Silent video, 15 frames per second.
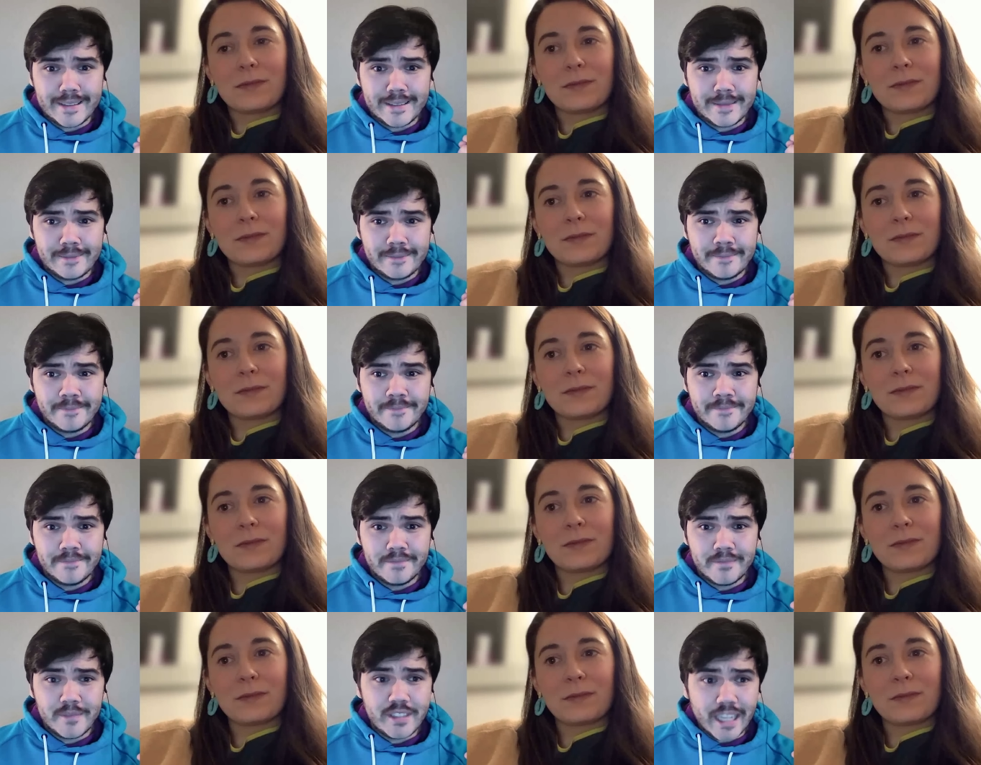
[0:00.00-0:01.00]
Speaker 1: like
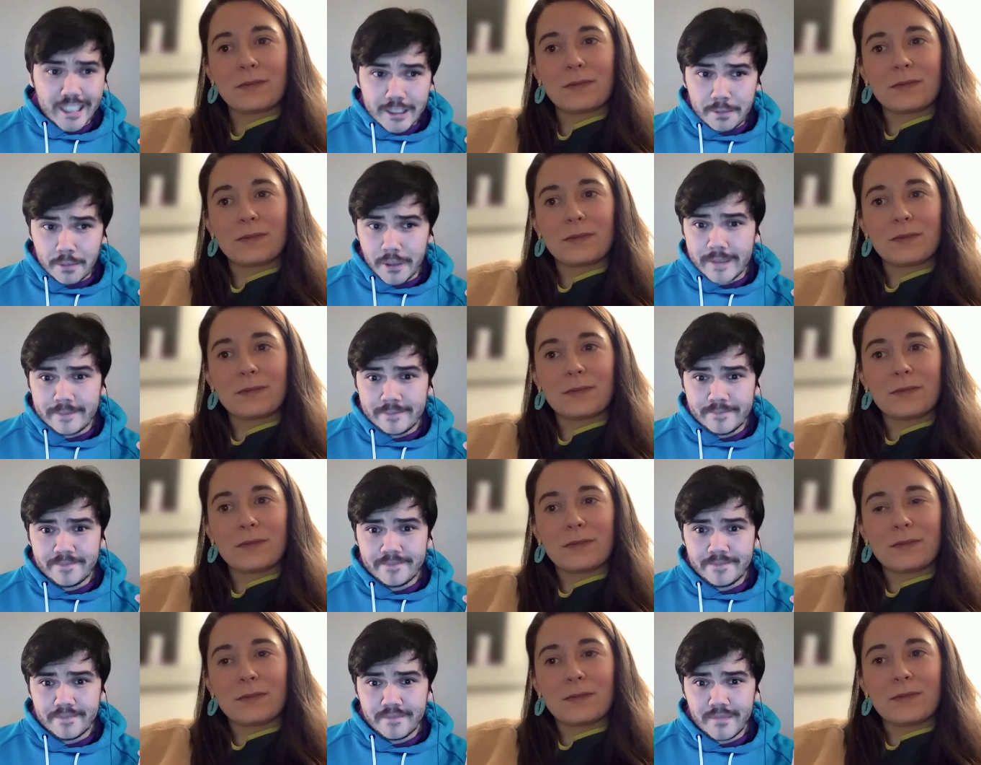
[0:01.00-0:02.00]
desperate
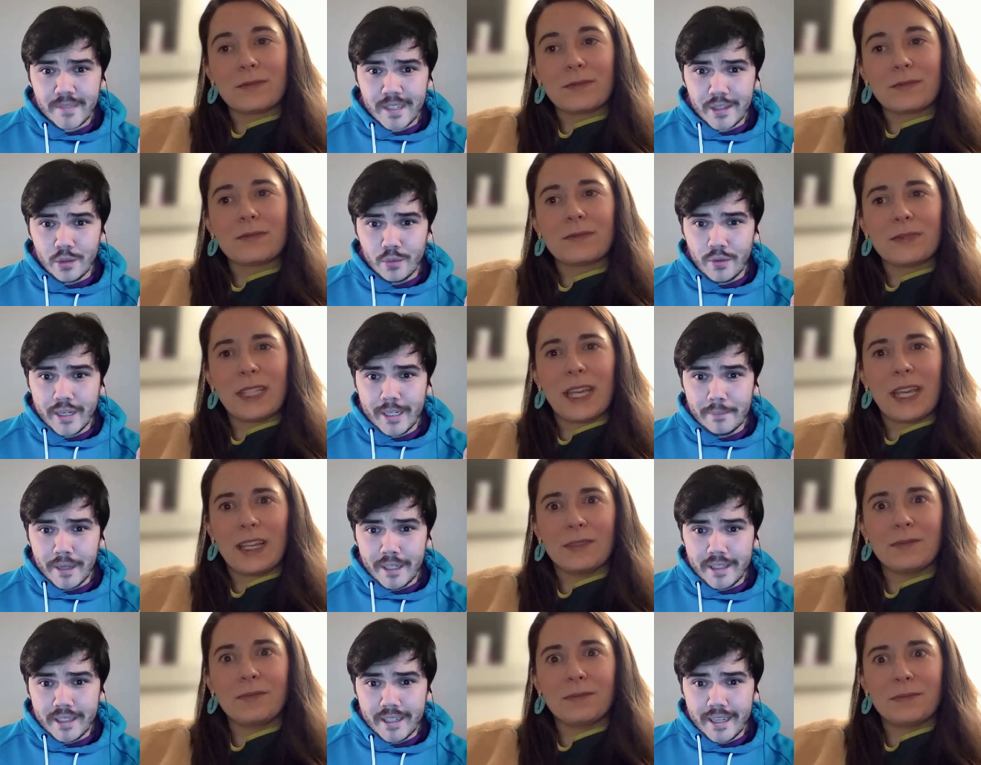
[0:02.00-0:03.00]
in the
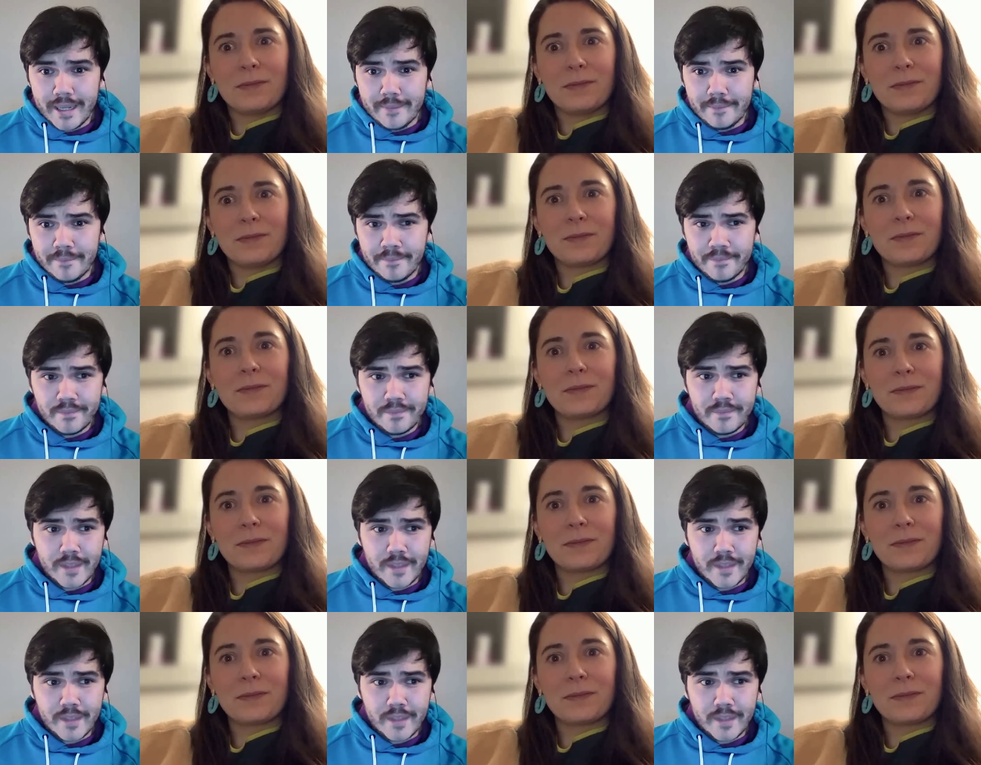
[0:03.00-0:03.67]
way he played yeah. the game.